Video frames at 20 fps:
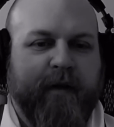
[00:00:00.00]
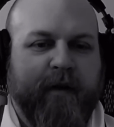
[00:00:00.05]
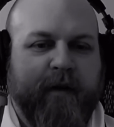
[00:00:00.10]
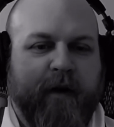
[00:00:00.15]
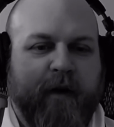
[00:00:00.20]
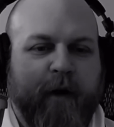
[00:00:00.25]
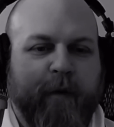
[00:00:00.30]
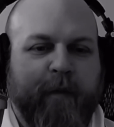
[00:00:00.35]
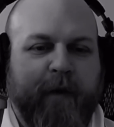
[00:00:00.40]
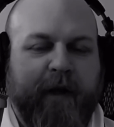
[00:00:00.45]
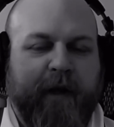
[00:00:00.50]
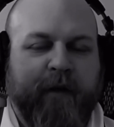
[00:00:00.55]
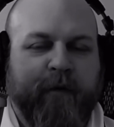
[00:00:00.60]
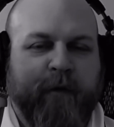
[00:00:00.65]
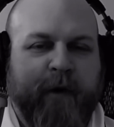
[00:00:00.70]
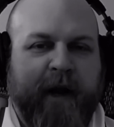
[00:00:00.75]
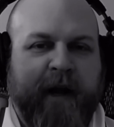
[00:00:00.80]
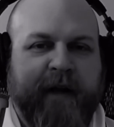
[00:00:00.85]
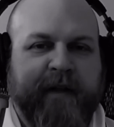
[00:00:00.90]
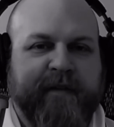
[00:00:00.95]
RPing
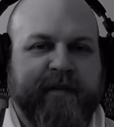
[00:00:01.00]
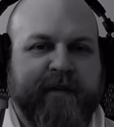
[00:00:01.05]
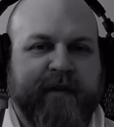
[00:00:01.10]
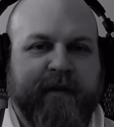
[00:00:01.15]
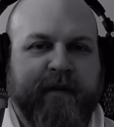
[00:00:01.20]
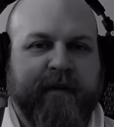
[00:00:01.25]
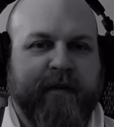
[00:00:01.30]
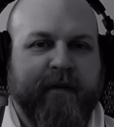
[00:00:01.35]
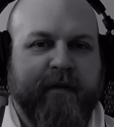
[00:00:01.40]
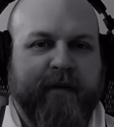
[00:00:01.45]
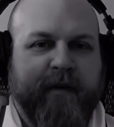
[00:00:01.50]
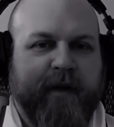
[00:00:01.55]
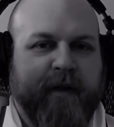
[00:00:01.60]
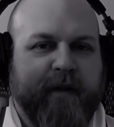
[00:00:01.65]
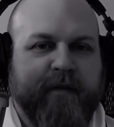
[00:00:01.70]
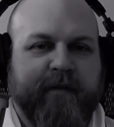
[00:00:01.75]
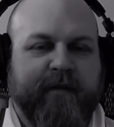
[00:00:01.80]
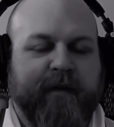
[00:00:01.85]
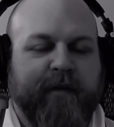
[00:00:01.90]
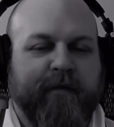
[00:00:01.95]
rats
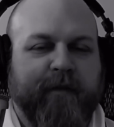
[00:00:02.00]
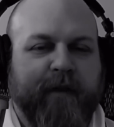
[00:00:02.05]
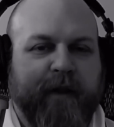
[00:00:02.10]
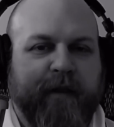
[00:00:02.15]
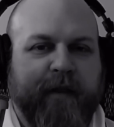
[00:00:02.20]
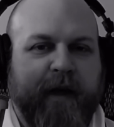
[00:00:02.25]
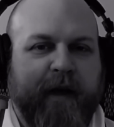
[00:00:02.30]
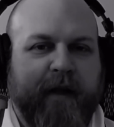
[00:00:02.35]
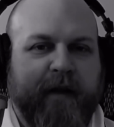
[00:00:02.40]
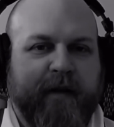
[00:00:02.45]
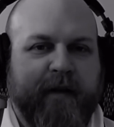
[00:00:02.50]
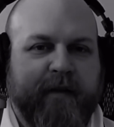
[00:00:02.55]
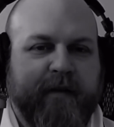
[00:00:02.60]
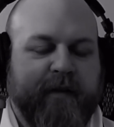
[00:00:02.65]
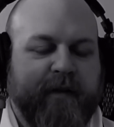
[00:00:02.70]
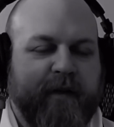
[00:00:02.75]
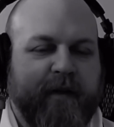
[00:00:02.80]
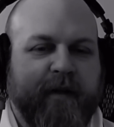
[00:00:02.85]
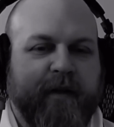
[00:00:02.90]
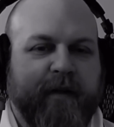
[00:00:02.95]
and stuff like that, and
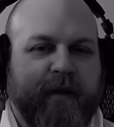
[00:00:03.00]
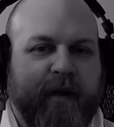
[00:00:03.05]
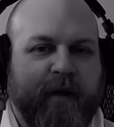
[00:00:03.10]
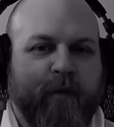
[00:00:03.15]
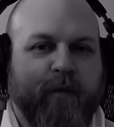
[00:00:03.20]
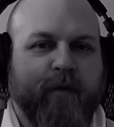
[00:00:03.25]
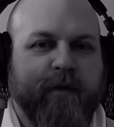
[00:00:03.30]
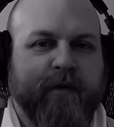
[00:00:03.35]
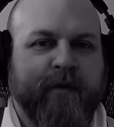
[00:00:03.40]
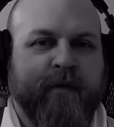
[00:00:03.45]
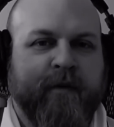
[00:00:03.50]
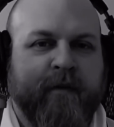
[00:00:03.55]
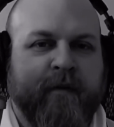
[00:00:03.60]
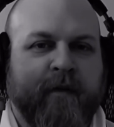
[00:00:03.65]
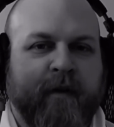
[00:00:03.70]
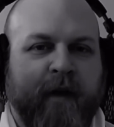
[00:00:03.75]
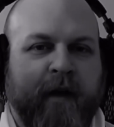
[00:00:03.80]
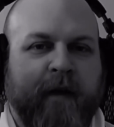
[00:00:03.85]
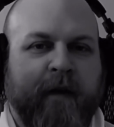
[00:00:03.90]
it was